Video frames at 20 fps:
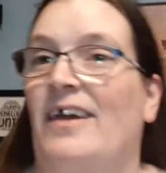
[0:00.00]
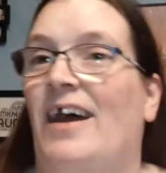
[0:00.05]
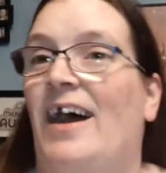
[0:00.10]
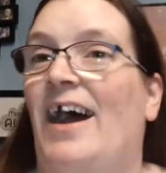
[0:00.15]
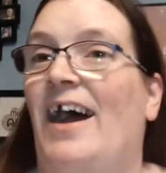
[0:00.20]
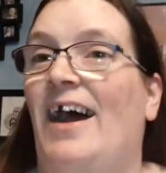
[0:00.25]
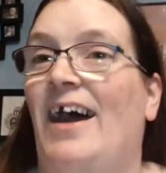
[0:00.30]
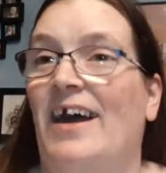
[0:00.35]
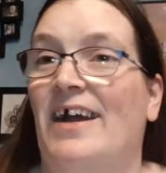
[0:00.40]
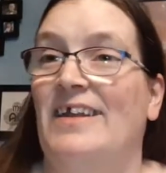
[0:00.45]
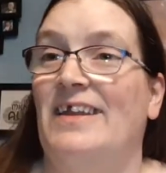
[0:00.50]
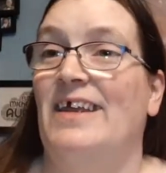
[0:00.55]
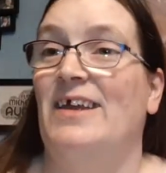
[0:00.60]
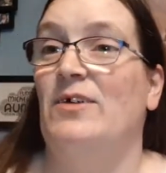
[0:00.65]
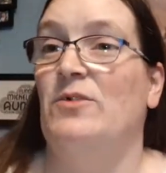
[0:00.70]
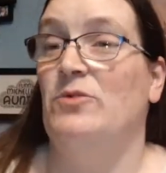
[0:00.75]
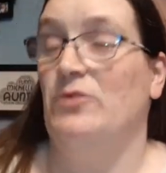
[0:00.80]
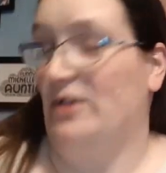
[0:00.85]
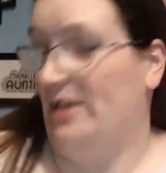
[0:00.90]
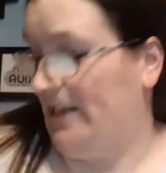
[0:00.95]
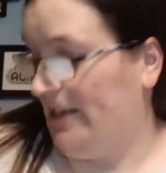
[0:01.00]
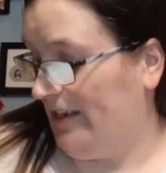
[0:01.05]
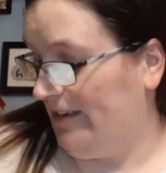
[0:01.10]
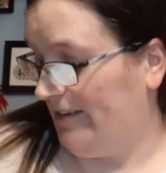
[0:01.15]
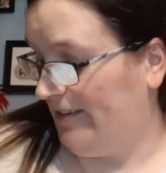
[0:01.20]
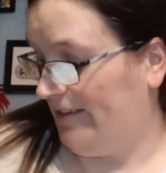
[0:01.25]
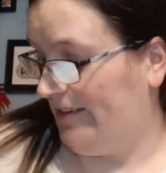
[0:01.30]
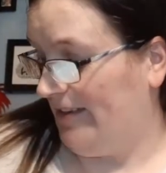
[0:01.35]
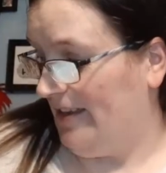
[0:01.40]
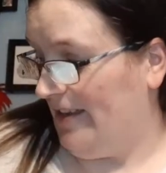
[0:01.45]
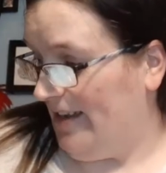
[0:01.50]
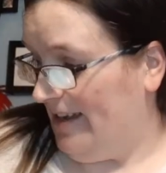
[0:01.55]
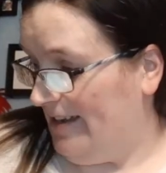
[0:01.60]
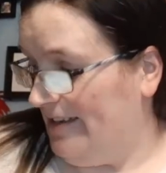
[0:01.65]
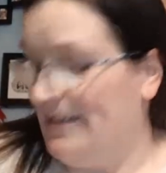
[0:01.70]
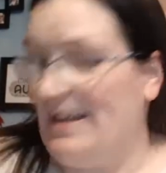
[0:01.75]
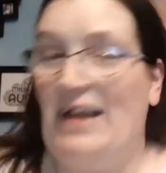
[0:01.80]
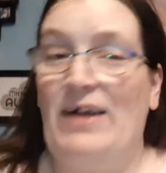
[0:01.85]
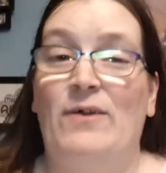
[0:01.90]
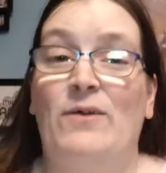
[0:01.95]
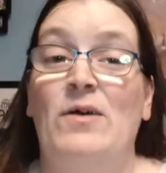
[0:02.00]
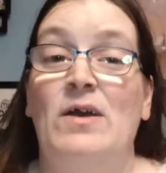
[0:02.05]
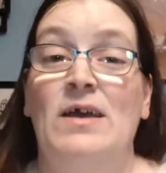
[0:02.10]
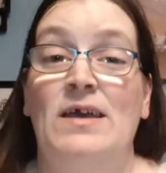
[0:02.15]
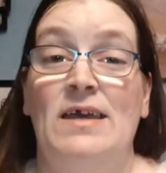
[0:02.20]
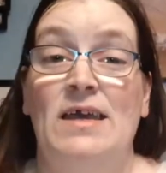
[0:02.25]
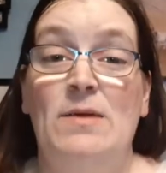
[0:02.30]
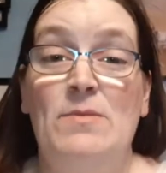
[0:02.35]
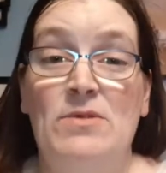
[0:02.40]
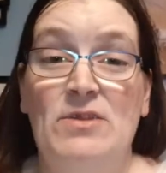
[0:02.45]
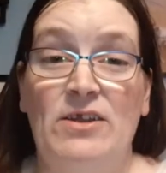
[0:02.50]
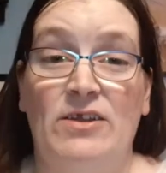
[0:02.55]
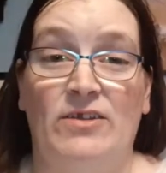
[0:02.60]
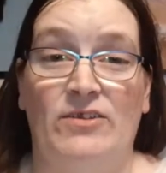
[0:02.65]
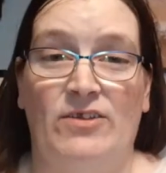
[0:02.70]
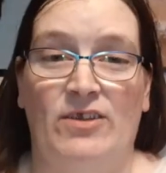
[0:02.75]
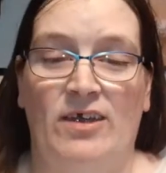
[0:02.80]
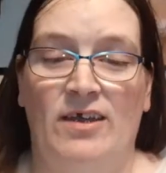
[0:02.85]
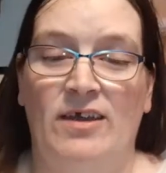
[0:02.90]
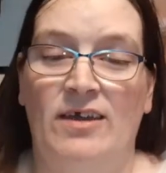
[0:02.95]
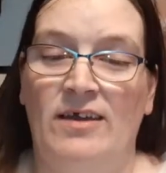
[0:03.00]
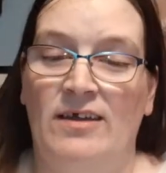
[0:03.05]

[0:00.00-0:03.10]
And it, it is now imminent.